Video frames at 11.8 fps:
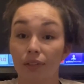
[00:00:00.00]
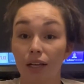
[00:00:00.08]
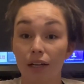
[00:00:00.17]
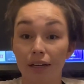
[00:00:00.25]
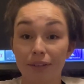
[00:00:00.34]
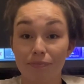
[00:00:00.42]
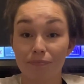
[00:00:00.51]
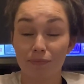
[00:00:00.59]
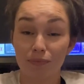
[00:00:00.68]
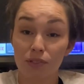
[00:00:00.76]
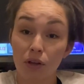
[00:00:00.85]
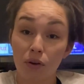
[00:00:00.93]
All right,
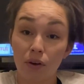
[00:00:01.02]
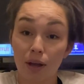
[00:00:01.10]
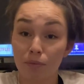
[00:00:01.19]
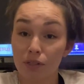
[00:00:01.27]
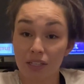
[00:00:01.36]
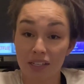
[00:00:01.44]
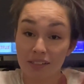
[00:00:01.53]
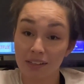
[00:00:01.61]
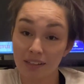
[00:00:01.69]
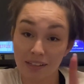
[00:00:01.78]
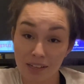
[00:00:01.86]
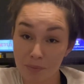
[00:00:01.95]
so I'm just gonna
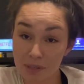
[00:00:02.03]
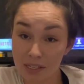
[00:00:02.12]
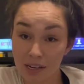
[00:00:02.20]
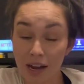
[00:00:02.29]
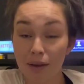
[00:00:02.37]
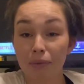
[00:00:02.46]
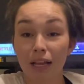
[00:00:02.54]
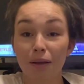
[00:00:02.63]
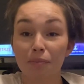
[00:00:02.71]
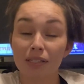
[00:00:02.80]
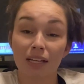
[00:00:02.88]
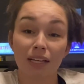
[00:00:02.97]
set this up as a time
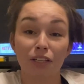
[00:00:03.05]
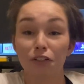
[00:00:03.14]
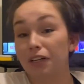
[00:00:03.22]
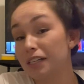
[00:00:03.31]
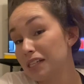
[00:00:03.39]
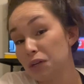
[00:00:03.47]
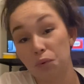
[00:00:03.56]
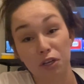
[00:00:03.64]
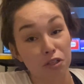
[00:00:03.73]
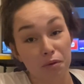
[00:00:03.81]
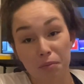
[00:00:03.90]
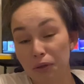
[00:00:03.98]
lapse and you guys can
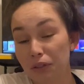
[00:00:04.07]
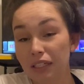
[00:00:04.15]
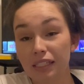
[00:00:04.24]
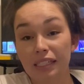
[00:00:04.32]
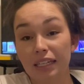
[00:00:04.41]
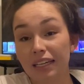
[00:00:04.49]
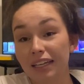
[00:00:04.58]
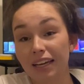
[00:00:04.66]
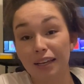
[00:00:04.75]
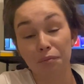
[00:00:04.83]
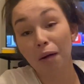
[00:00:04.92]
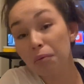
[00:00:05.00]
watch me build this thing
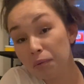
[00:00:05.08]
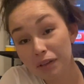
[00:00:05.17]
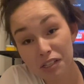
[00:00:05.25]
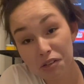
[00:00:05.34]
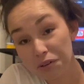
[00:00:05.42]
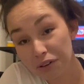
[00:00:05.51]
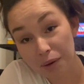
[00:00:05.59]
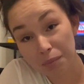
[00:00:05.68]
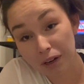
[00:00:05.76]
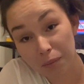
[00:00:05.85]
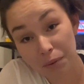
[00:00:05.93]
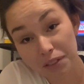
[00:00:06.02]
and probably screw it up a
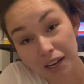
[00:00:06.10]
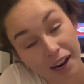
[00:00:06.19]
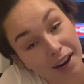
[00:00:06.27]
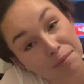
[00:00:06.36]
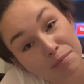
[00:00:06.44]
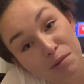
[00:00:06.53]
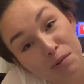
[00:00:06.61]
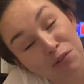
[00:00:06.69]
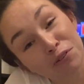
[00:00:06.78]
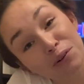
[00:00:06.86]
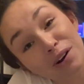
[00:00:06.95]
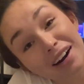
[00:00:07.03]
couple times
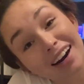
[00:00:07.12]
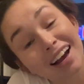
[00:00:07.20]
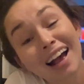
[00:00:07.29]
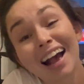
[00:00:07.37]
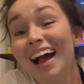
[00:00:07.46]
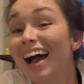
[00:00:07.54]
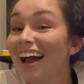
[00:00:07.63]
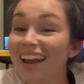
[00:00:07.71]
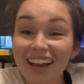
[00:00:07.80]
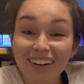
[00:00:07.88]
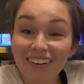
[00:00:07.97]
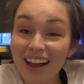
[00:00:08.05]
before I
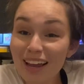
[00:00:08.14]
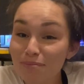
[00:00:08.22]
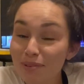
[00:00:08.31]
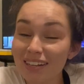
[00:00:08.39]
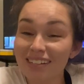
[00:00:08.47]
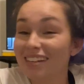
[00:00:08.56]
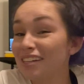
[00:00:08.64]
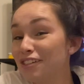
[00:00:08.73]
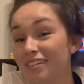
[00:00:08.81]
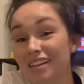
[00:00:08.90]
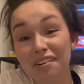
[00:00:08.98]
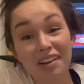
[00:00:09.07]
get it right because that's
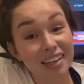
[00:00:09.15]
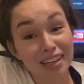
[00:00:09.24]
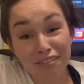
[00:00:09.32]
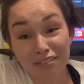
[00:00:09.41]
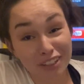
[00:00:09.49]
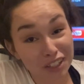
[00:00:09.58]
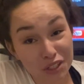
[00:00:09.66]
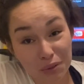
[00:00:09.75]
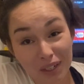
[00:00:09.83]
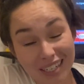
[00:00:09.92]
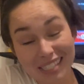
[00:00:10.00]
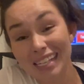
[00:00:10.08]
just how IKEA furniture
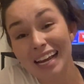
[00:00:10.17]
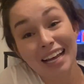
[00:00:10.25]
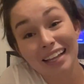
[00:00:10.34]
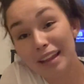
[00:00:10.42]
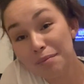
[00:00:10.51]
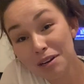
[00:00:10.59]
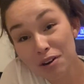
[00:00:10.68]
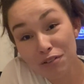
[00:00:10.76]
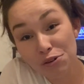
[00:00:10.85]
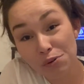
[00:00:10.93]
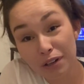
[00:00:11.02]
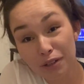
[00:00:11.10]
works. Let me know
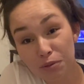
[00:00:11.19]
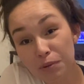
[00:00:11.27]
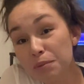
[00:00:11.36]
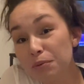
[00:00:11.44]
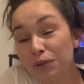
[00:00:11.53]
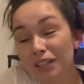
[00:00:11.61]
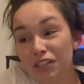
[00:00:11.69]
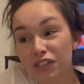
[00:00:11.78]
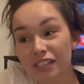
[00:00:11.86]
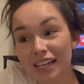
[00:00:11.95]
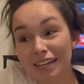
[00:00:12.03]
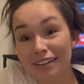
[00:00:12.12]
if you're one of those people that
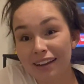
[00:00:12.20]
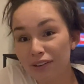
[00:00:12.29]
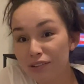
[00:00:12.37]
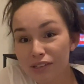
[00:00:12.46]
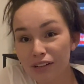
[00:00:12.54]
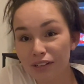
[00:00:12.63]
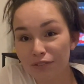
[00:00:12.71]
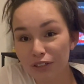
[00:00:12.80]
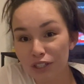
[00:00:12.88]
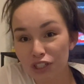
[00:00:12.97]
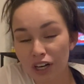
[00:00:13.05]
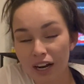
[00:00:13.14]
just like nails it on the
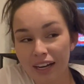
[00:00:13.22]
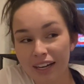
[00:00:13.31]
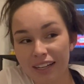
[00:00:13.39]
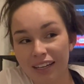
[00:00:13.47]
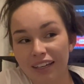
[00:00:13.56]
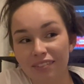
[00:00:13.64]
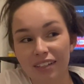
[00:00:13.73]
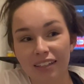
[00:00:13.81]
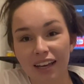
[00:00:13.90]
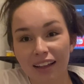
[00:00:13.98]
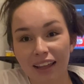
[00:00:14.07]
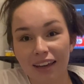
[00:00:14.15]
first try. I think I've done
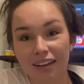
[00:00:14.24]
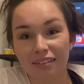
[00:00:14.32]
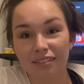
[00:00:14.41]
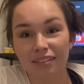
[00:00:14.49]
that like